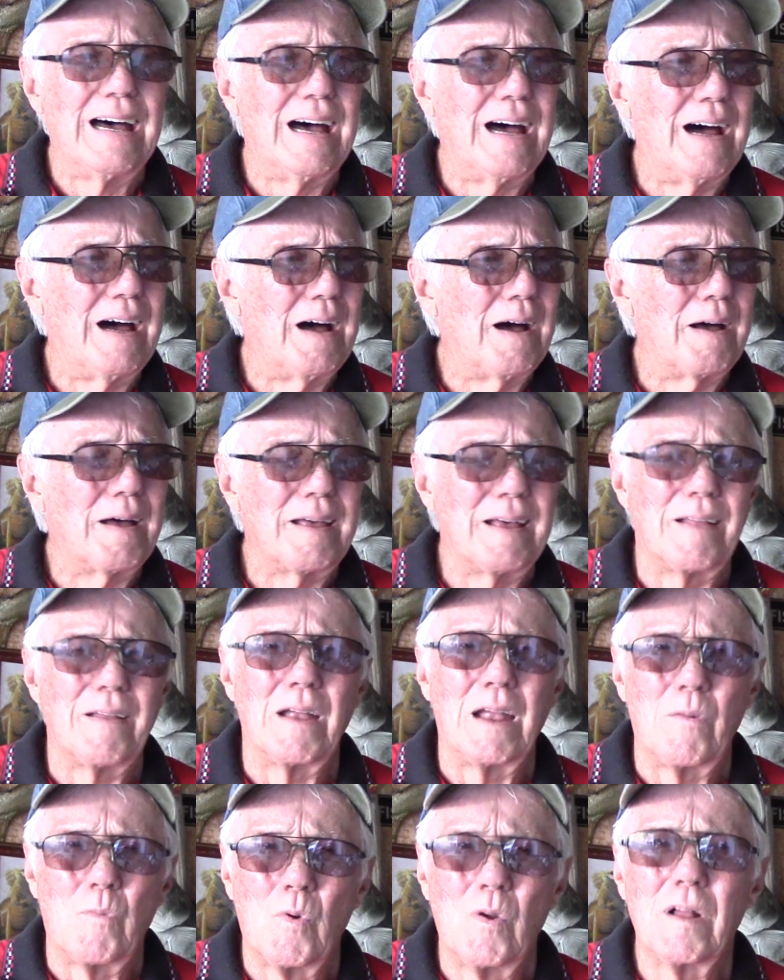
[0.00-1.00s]

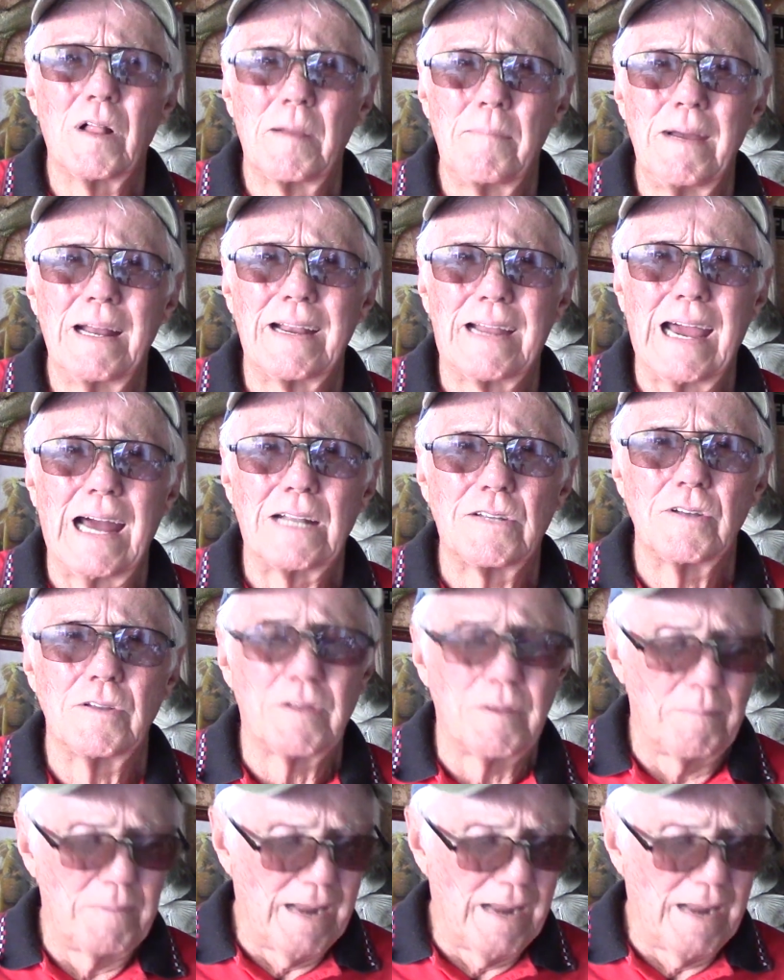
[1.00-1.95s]
And they've really been catching some